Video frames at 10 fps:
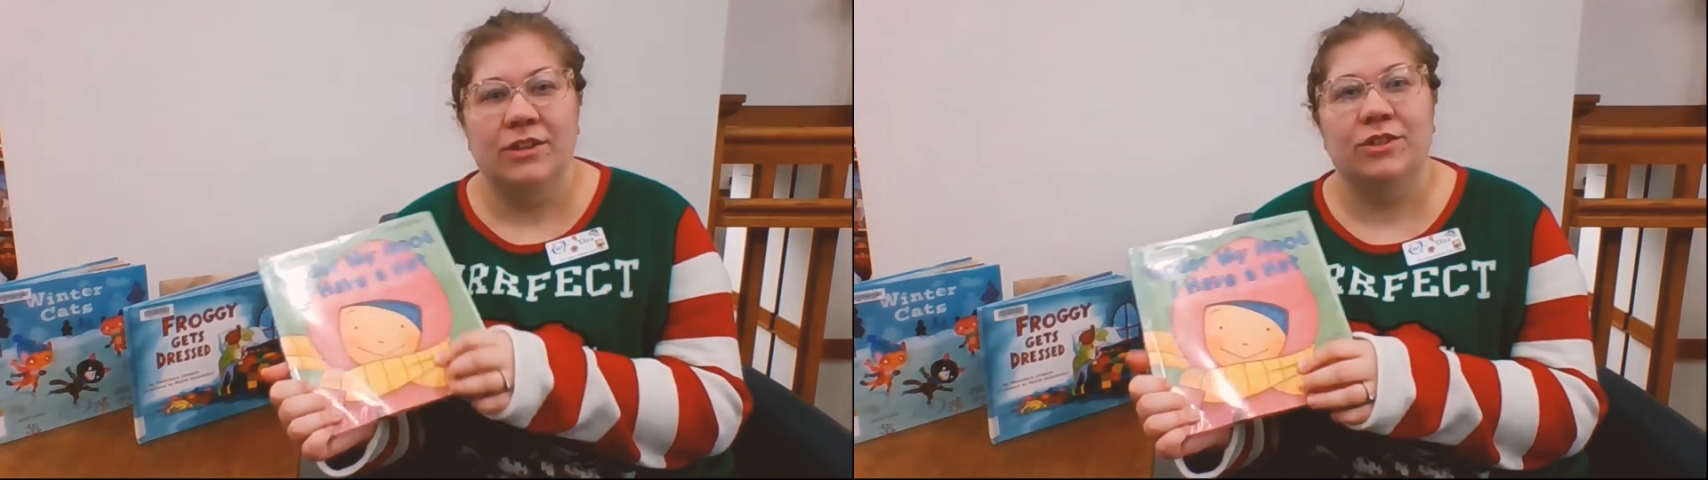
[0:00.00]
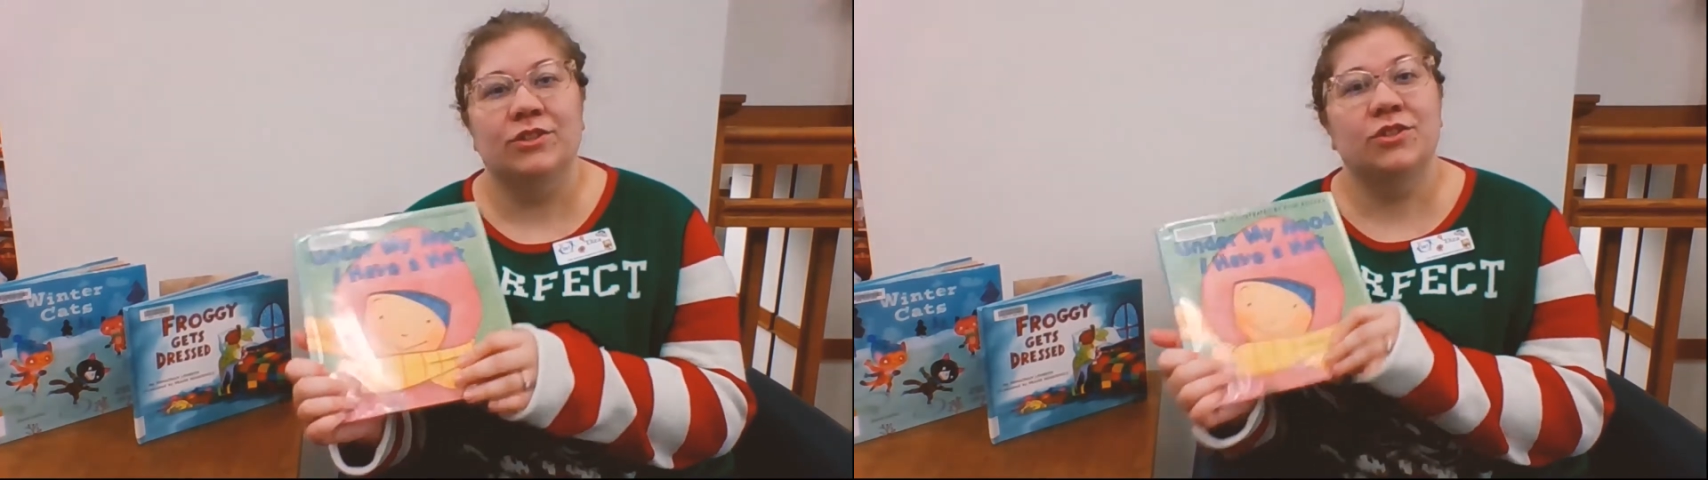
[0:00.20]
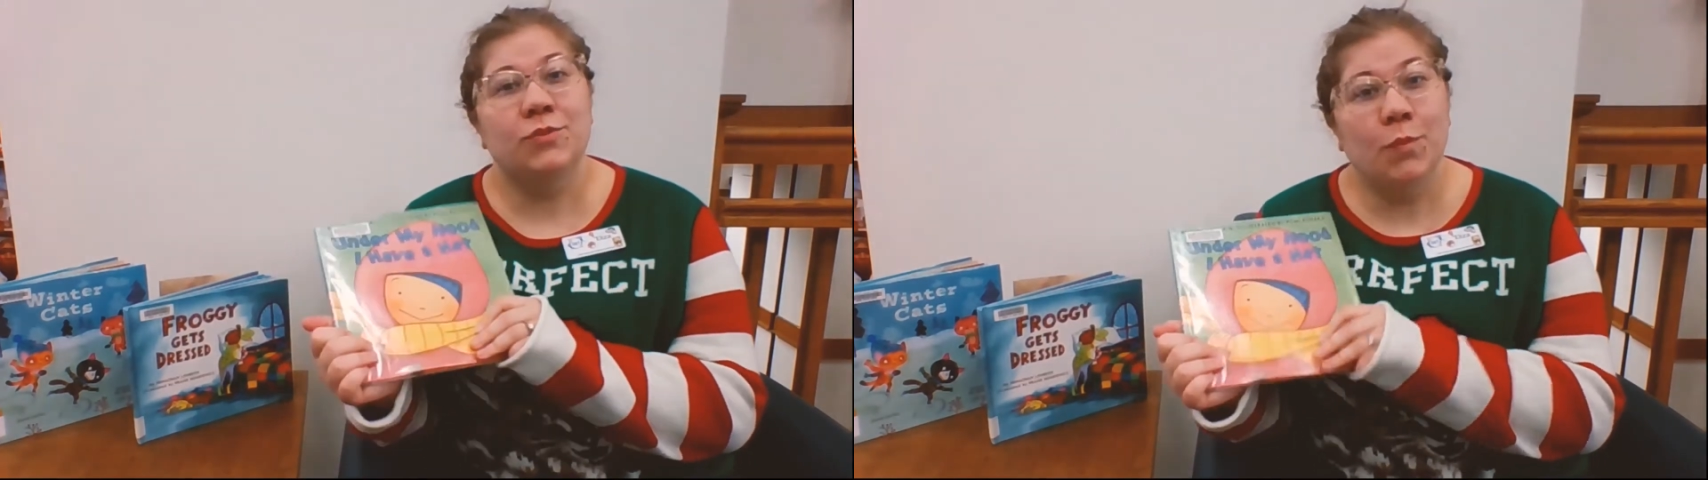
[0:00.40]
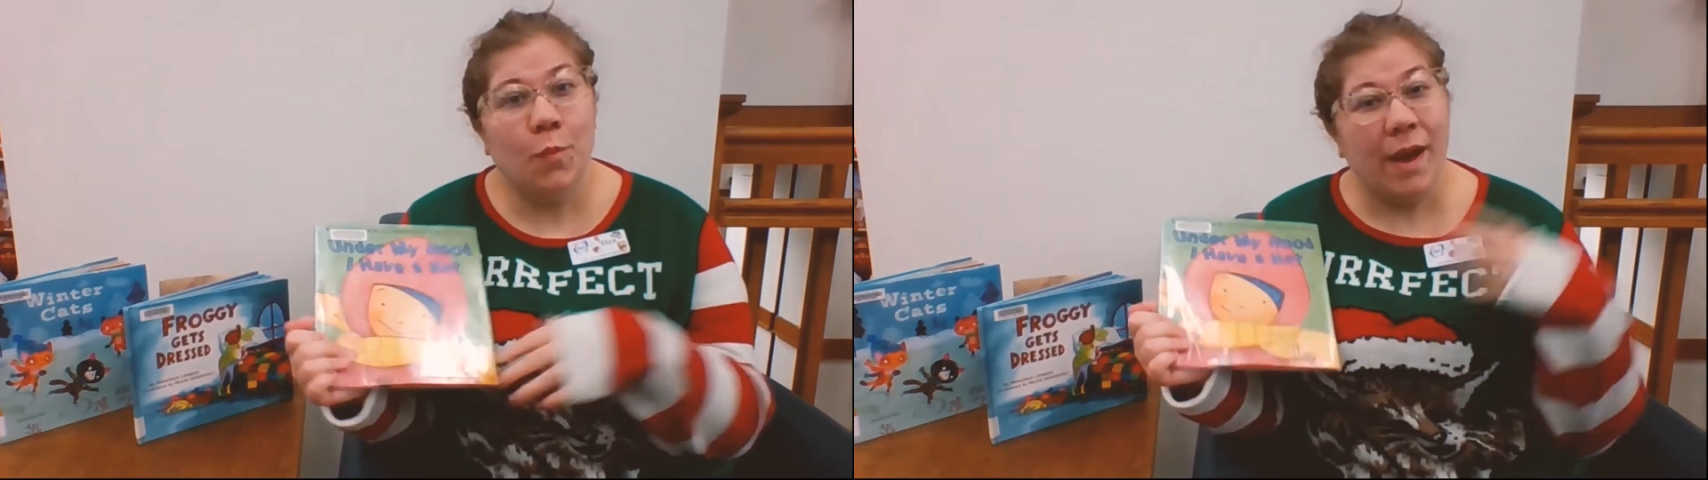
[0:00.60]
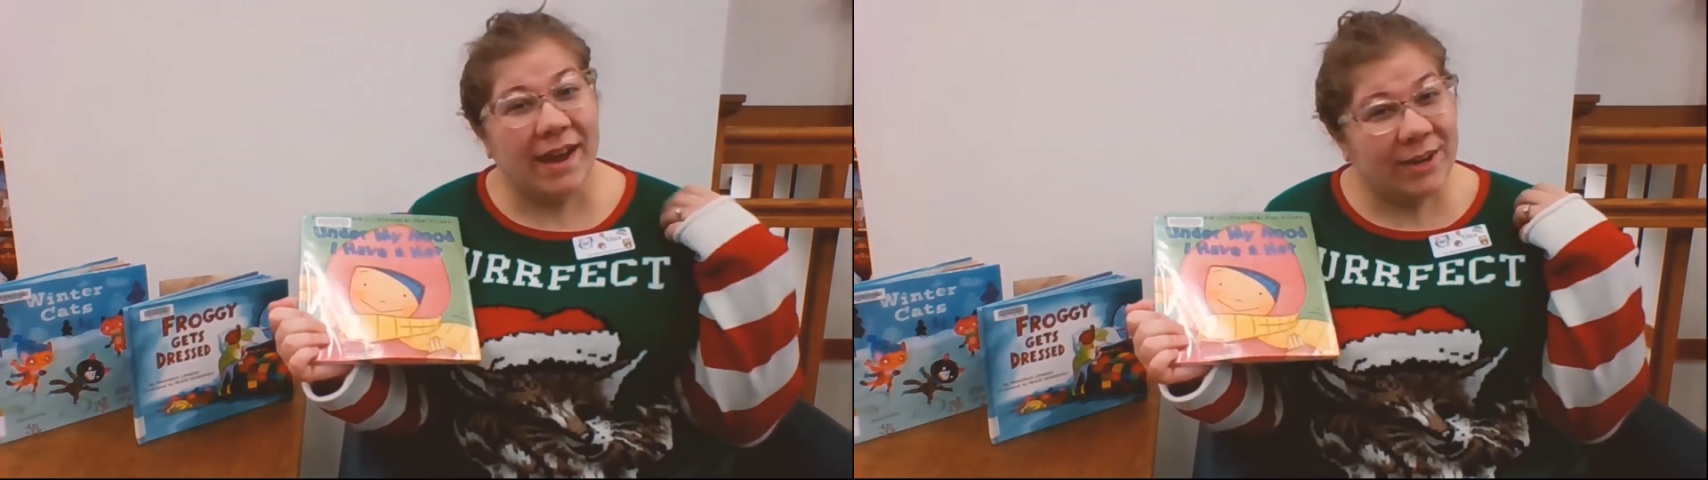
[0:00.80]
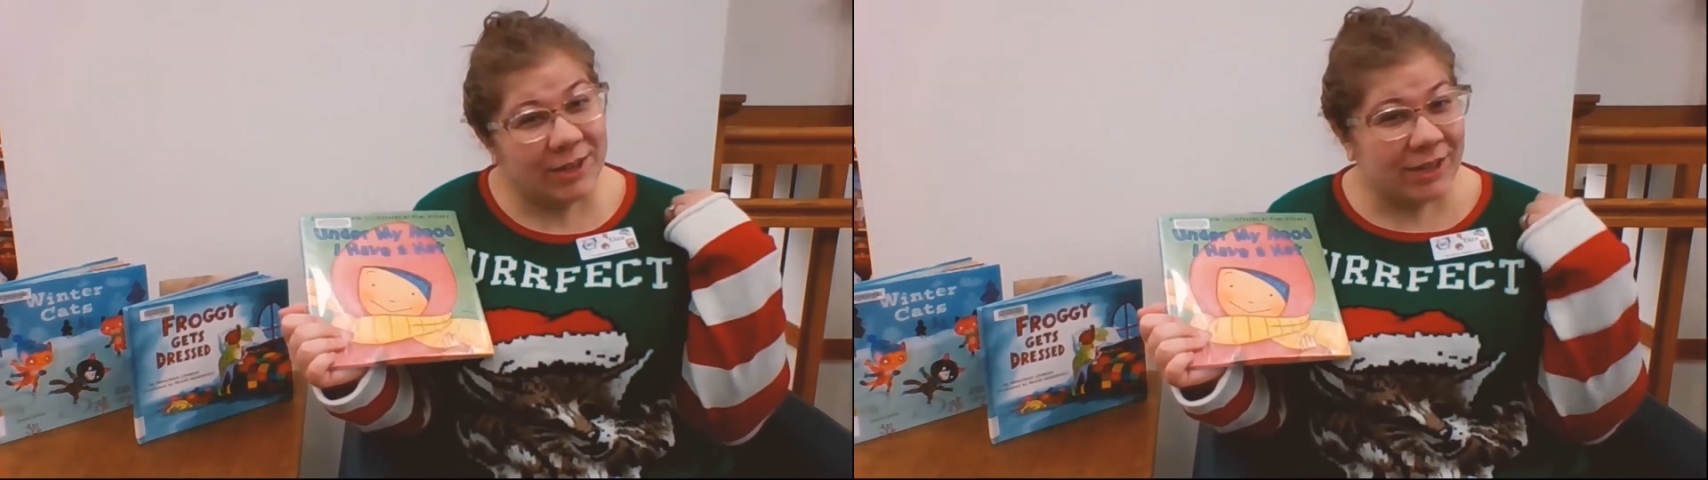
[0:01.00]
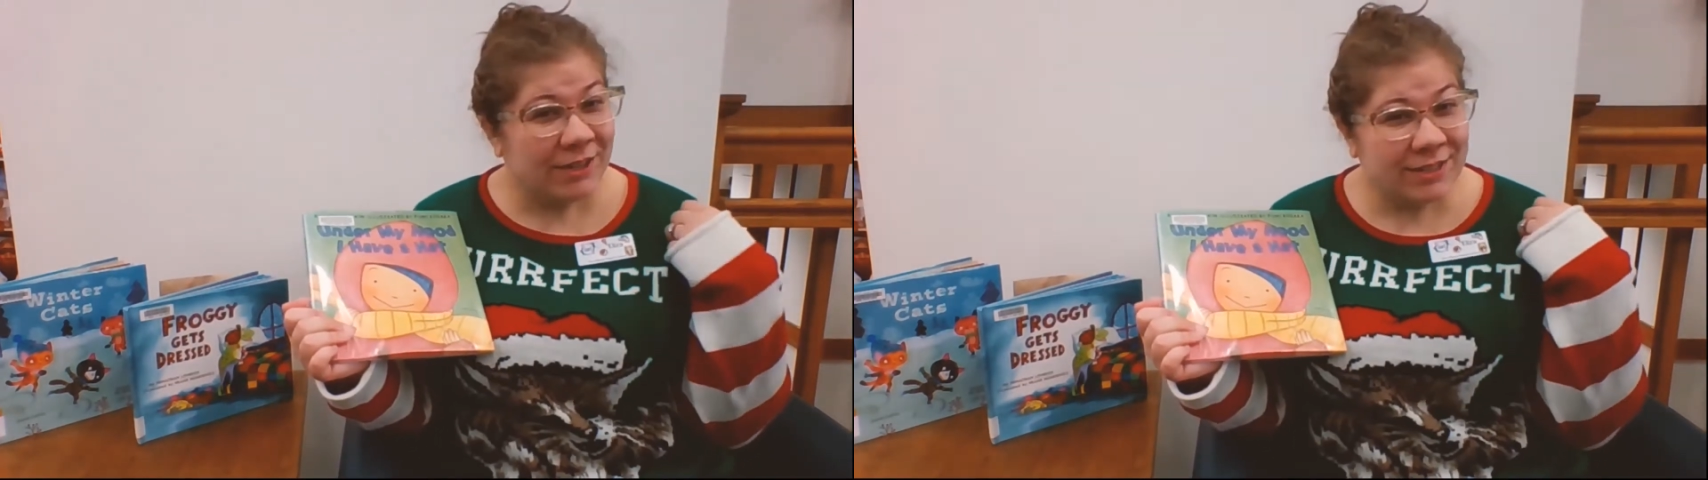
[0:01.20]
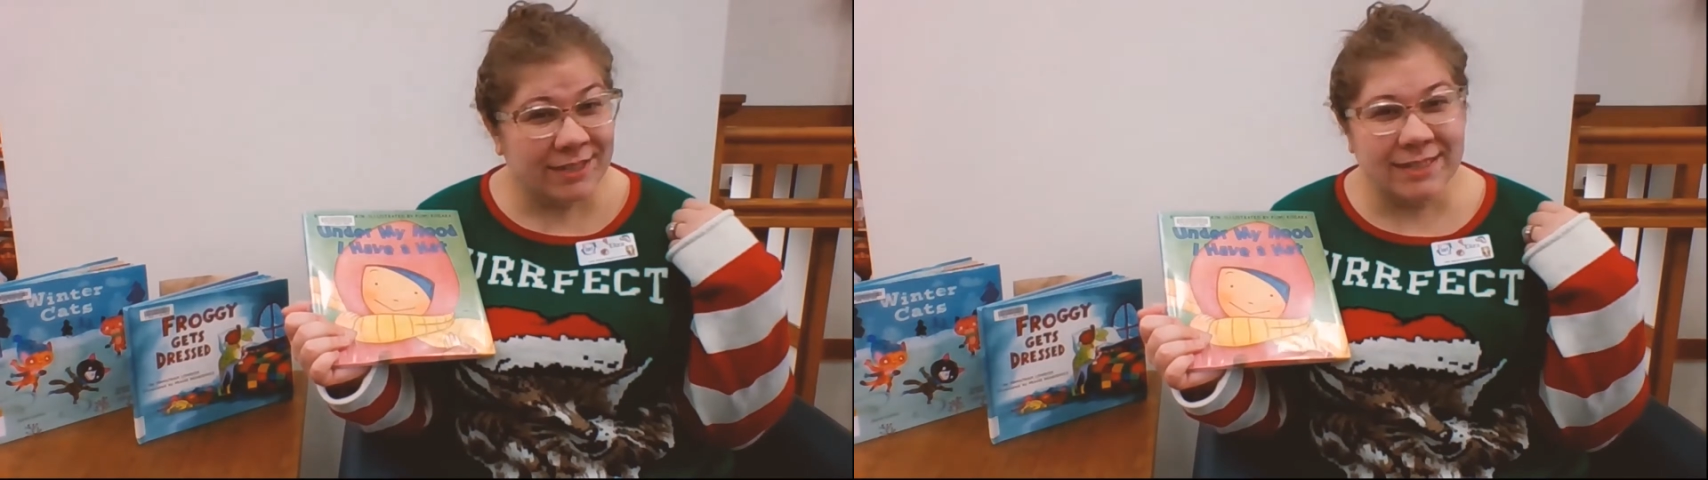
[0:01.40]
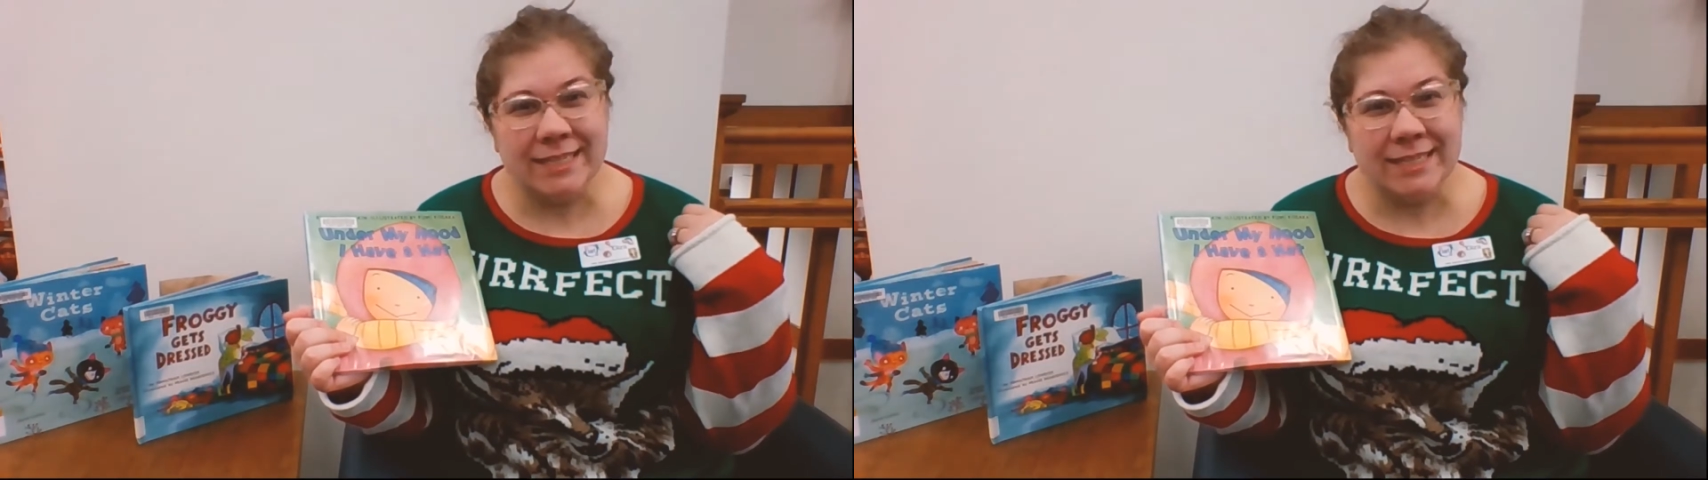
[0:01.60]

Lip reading: your sweaters,